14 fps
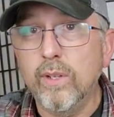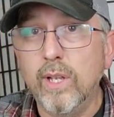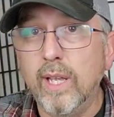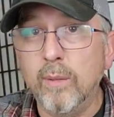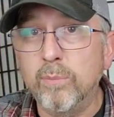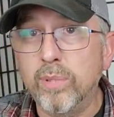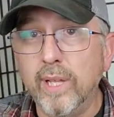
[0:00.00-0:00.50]

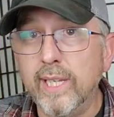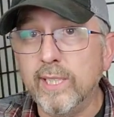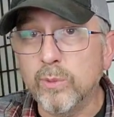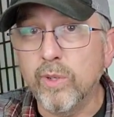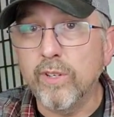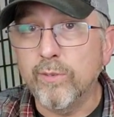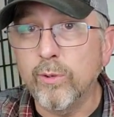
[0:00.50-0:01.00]
it plays
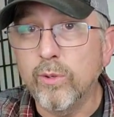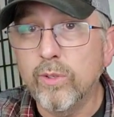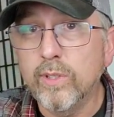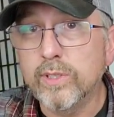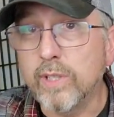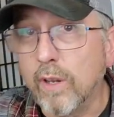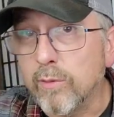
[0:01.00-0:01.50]
wonderful.
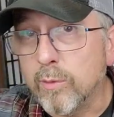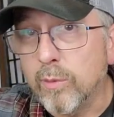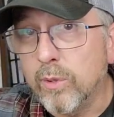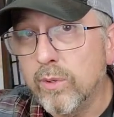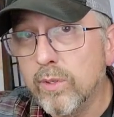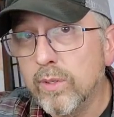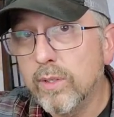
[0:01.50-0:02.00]
It's
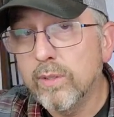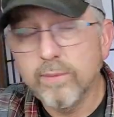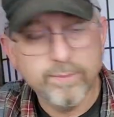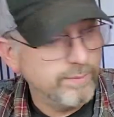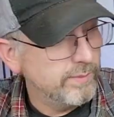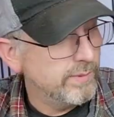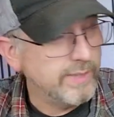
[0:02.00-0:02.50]
comfortable.
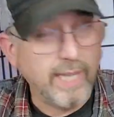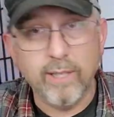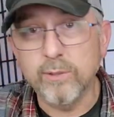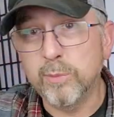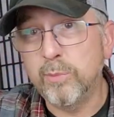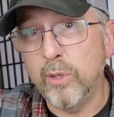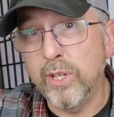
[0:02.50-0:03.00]

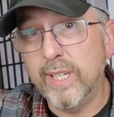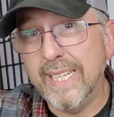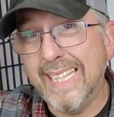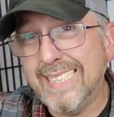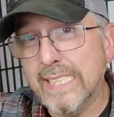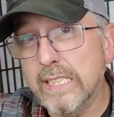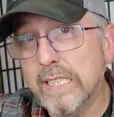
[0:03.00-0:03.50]
sounds pretty
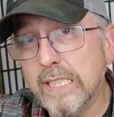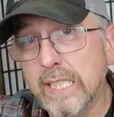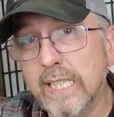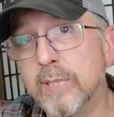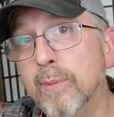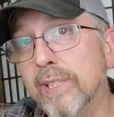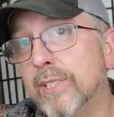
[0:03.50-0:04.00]
decent,
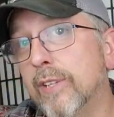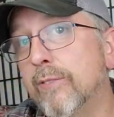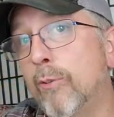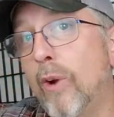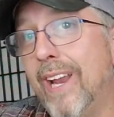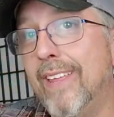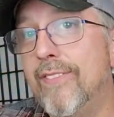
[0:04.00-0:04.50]
especially
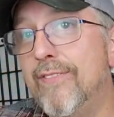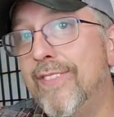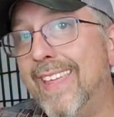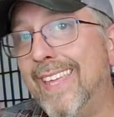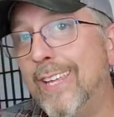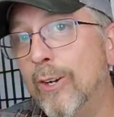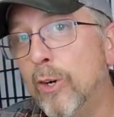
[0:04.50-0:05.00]
for a
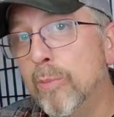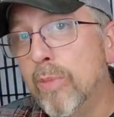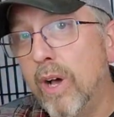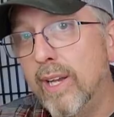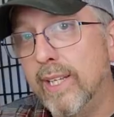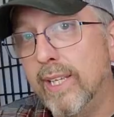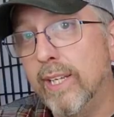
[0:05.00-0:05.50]
thinner
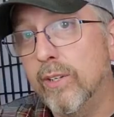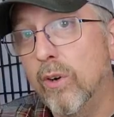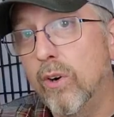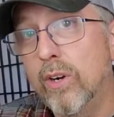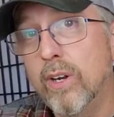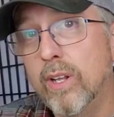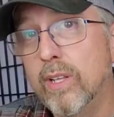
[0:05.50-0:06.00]
body
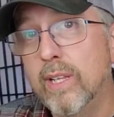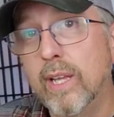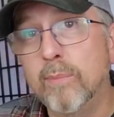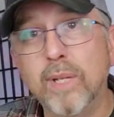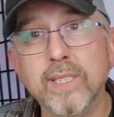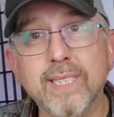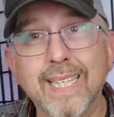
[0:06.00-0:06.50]
guitar. I'm
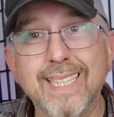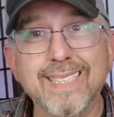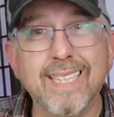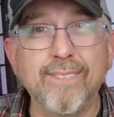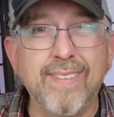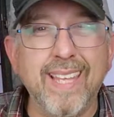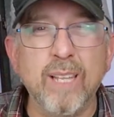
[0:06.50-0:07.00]
not saying it's a
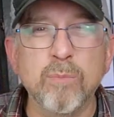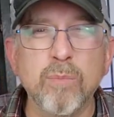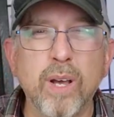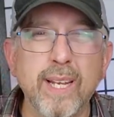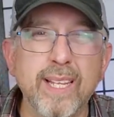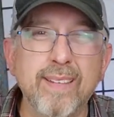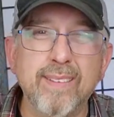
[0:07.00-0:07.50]
thin
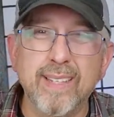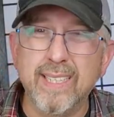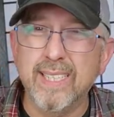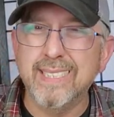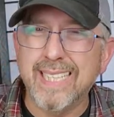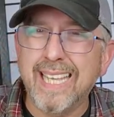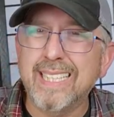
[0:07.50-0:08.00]
body,
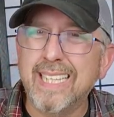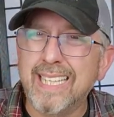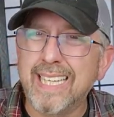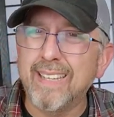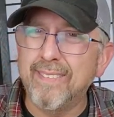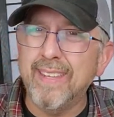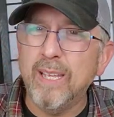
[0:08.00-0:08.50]
exactly like
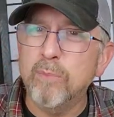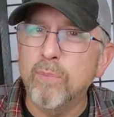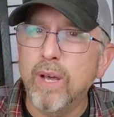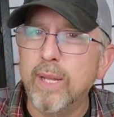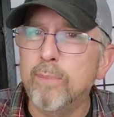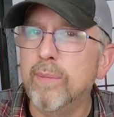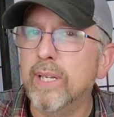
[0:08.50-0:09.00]
a thin
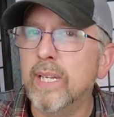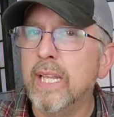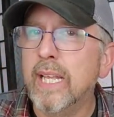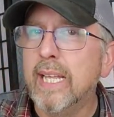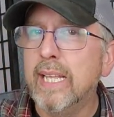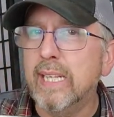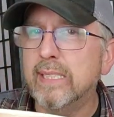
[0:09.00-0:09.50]
body, but
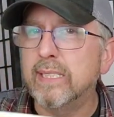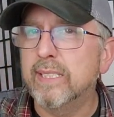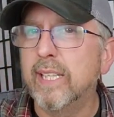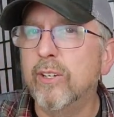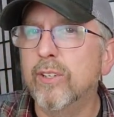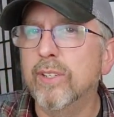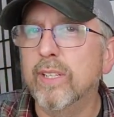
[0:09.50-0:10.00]
it's
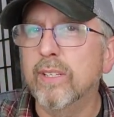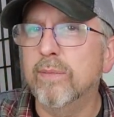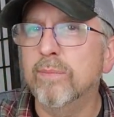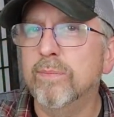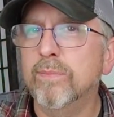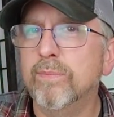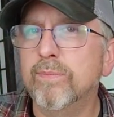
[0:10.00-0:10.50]
thinner
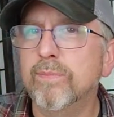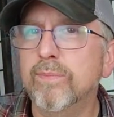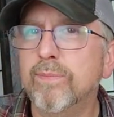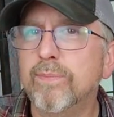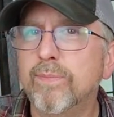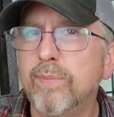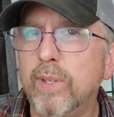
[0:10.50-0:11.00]
than
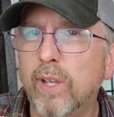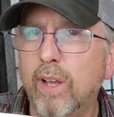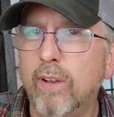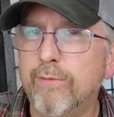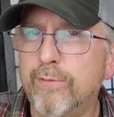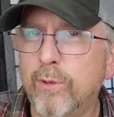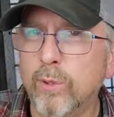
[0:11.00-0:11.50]
a
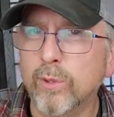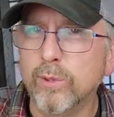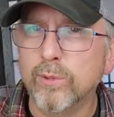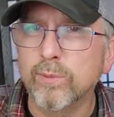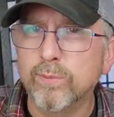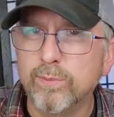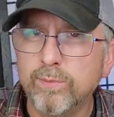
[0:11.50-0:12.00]

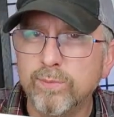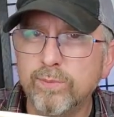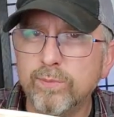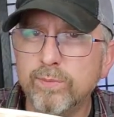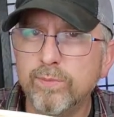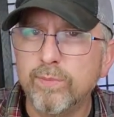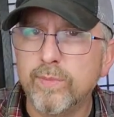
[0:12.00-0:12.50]
full
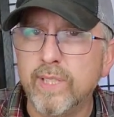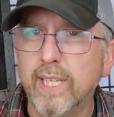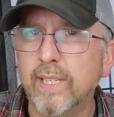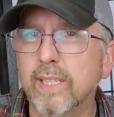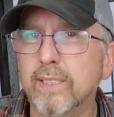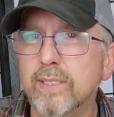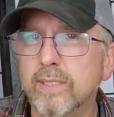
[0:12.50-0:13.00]

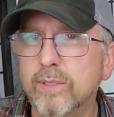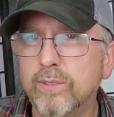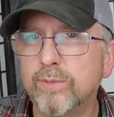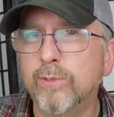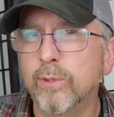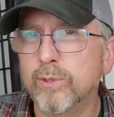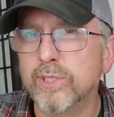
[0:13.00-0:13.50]
thickness,
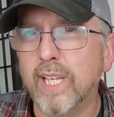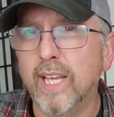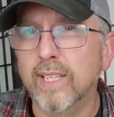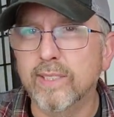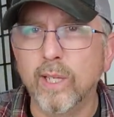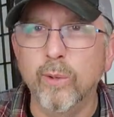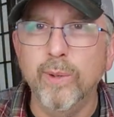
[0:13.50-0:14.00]
full
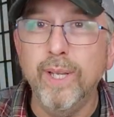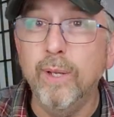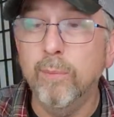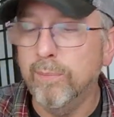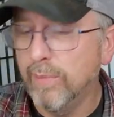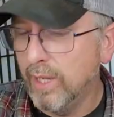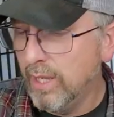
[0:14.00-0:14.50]
size
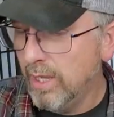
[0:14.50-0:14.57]
OEM.